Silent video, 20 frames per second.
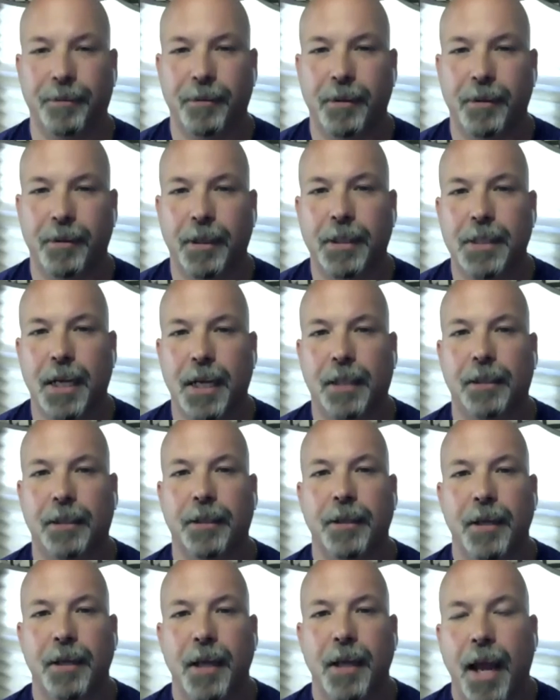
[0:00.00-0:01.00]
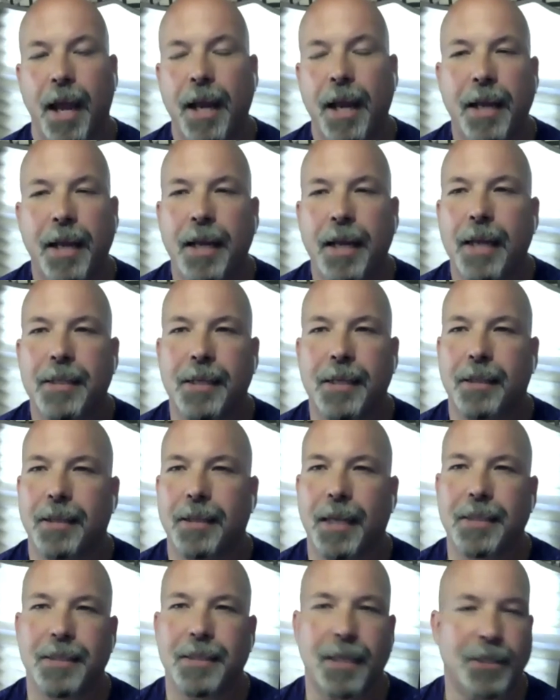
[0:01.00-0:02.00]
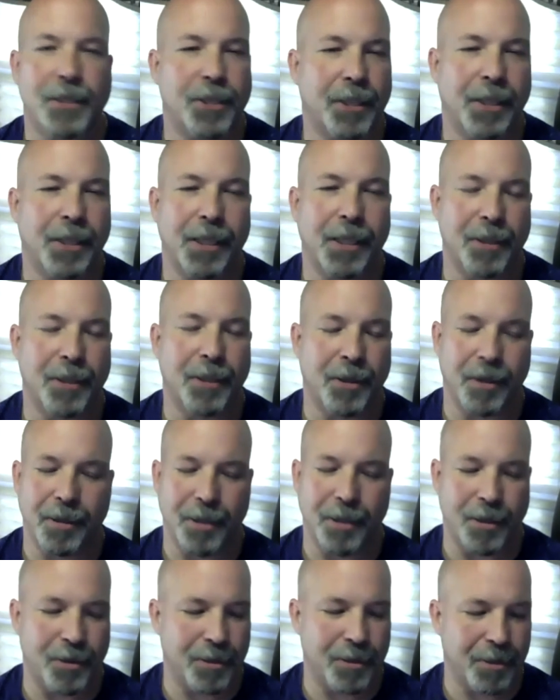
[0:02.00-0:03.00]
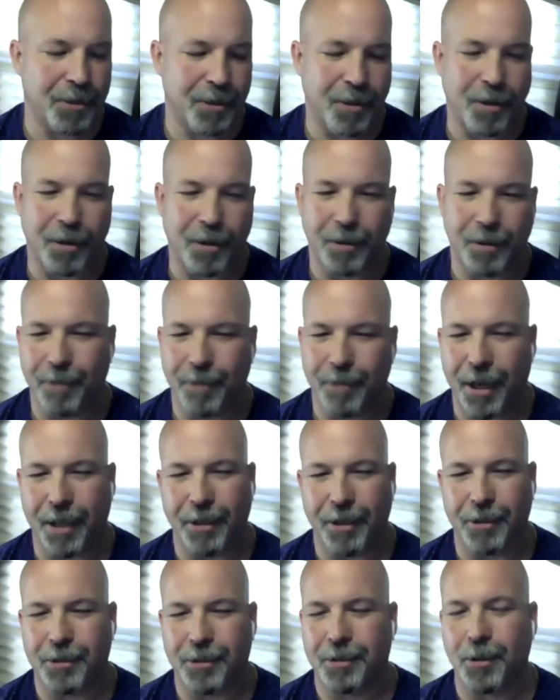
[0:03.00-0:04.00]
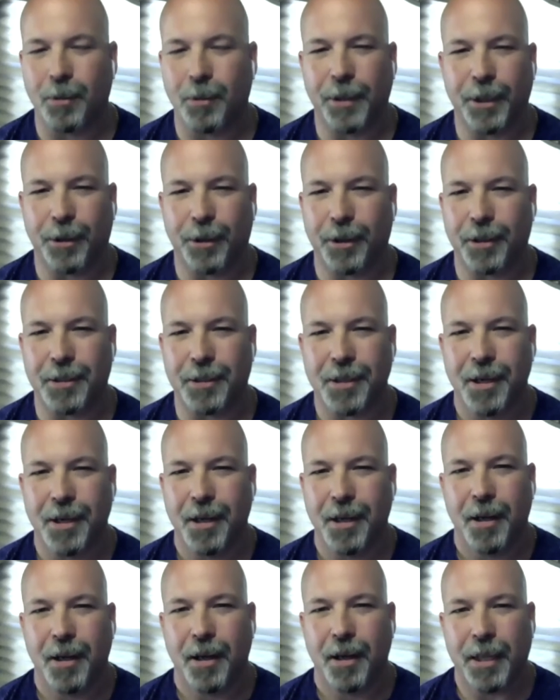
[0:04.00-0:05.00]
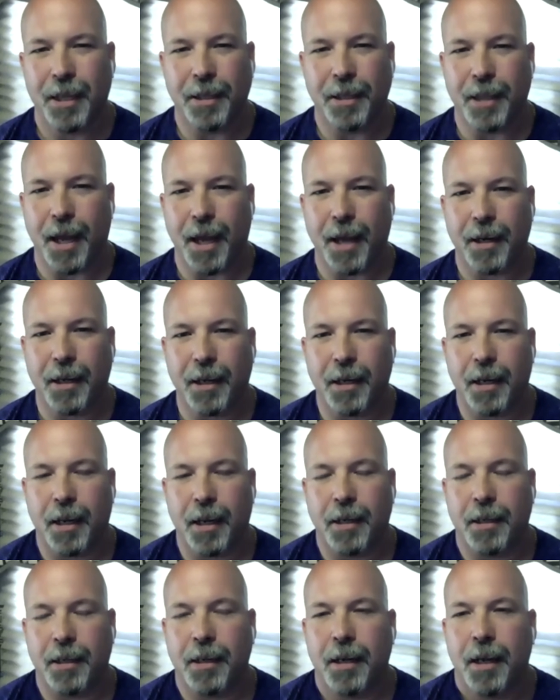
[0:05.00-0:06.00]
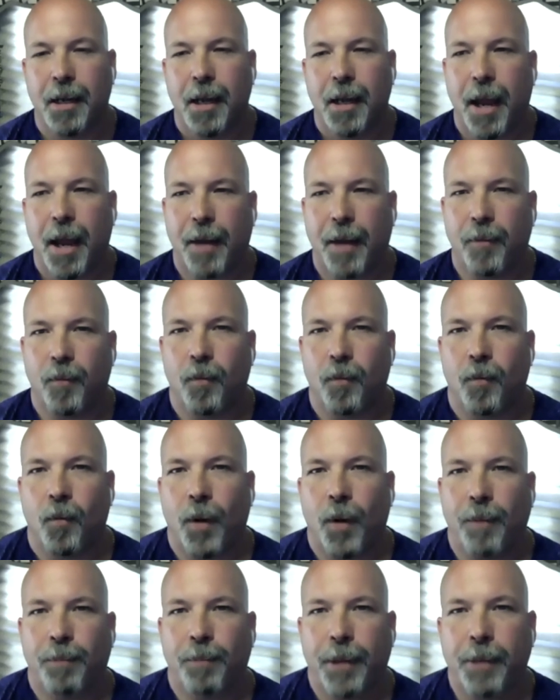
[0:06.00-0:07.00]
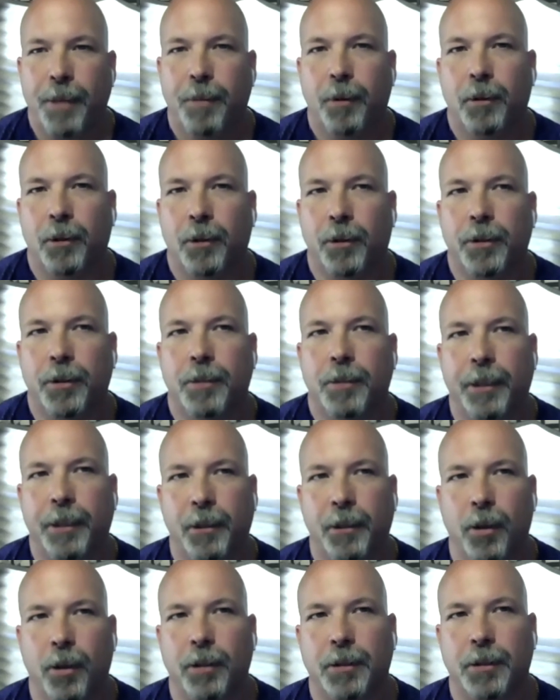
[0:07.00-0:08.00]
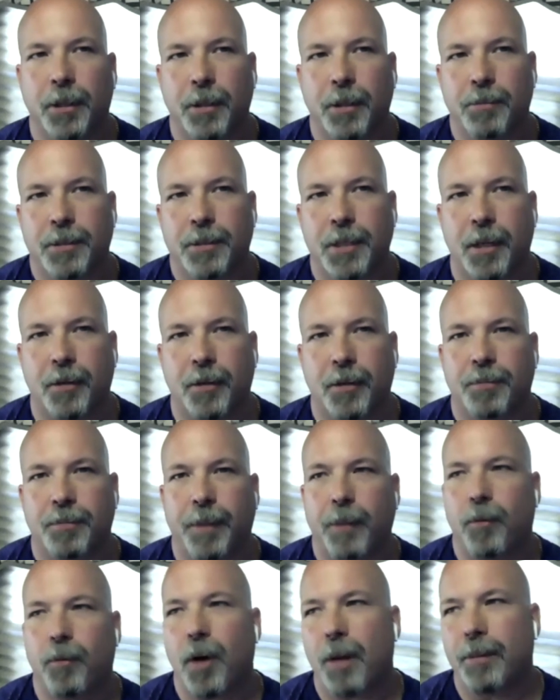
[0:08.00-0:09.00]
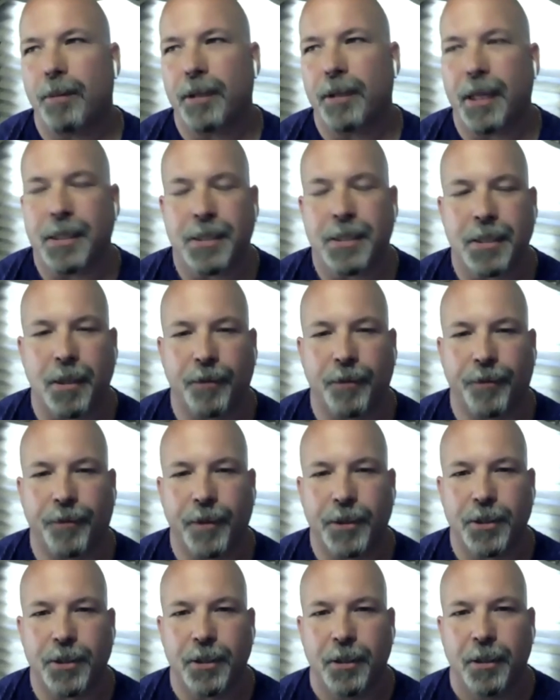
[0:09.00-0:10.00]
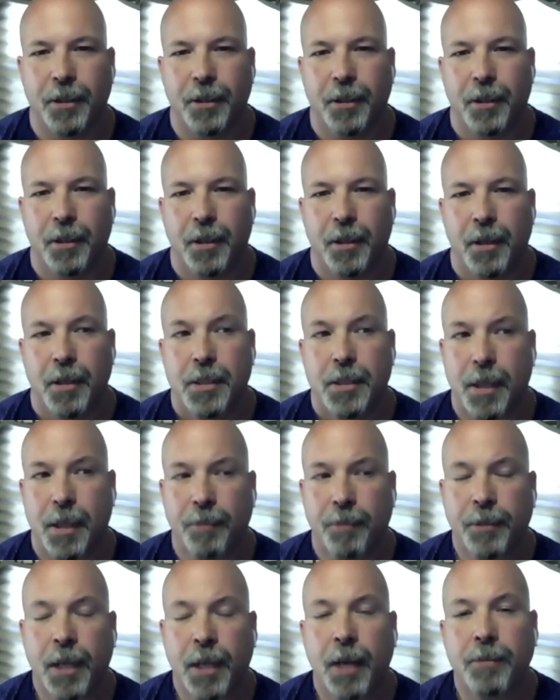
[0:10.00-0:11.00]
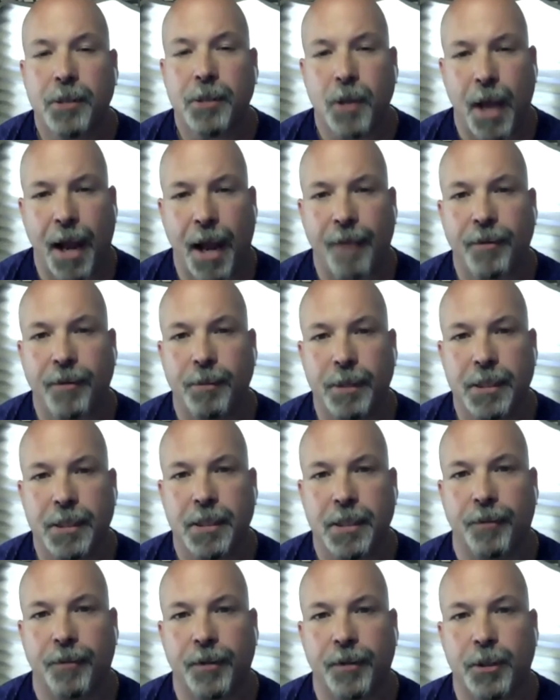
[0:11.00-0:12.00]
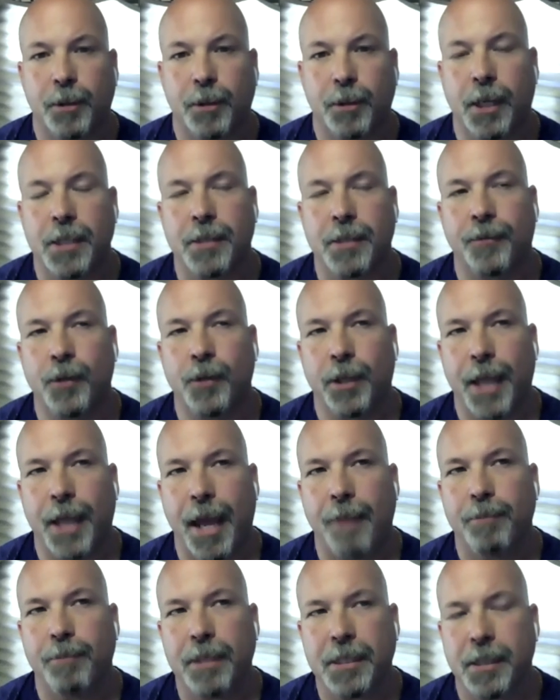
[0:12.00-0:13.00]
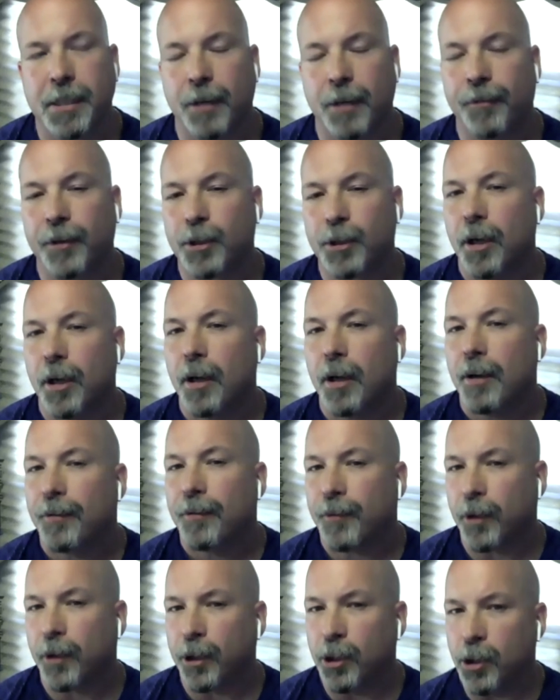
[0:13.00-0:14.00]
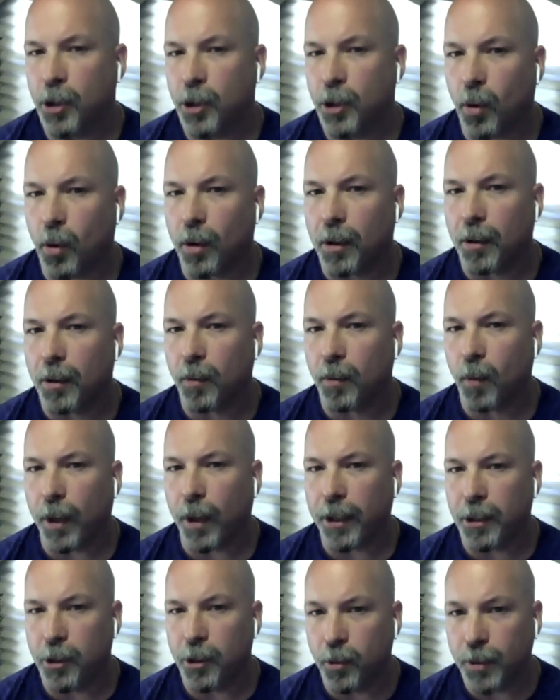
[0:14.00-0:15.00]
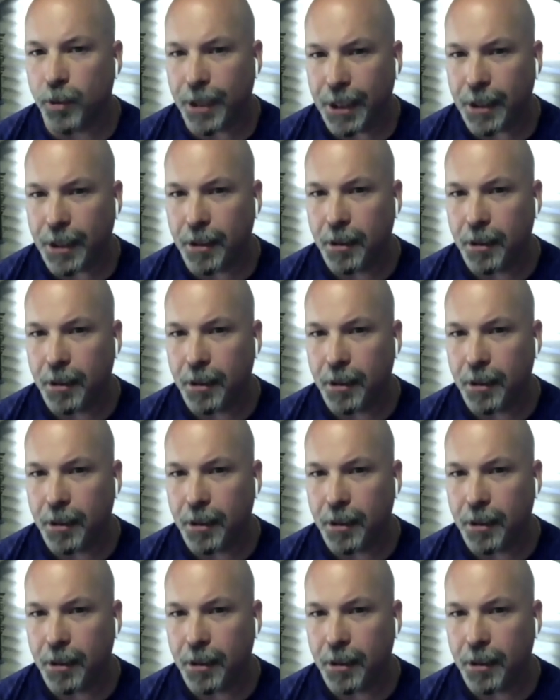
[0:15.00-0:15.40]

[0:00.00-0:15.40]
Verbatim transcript: Exactly. And, and that's it. That's such a key there. There's, oh man, there's so many things in that. And, and, and when people learn to be loyal to themselves, but Robert, that's selfish. Sometimes you have to be selfish because if you can't be selfish for your, what you need,